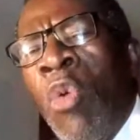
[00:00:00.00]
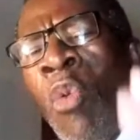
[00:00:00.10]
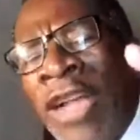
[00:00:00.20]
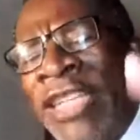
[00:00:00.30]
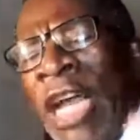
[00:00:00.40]

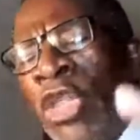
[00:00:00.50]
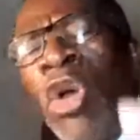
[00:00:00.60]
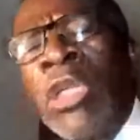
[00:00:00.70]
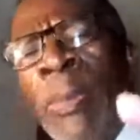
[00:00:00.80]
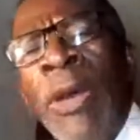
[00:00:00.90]
What are
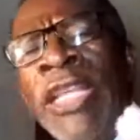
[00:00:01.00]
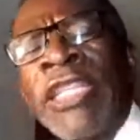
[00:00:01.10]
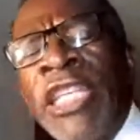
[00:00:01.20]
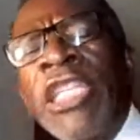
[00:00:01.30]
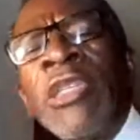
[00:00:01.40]
those polling
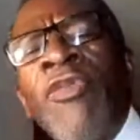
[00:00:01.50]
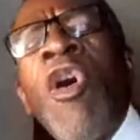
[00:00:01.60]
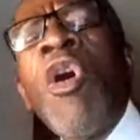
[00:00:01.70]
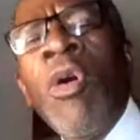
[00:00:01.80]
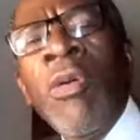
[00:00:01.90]
stations
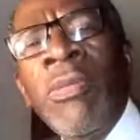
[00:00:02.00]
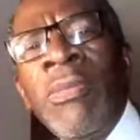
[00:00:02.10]
for?